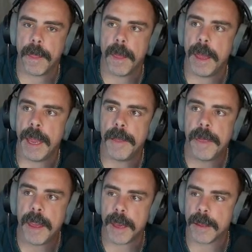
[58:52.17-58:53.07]
in
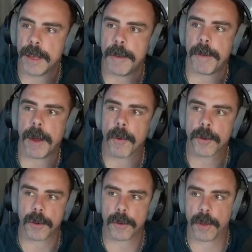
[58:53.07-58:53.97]
this, if I were
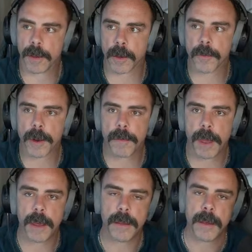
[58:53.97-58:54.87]
to click on one of
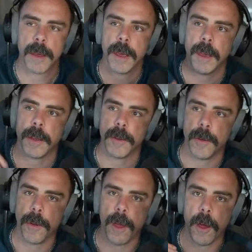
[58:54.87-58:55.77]
these
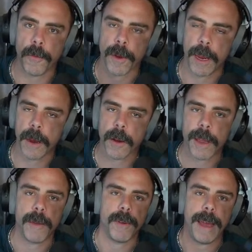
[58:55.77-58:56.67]
over here,
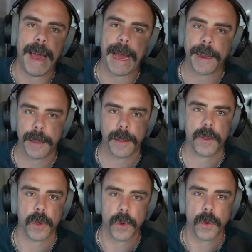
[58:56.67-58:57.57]
it would add it
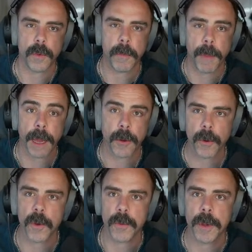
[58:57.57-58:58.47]
to my
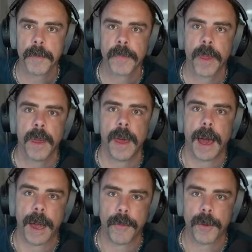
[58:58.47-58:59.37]
group.
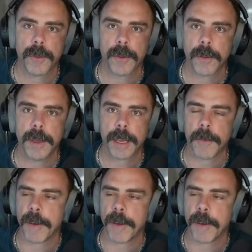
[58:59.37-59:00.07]
I want to click, if I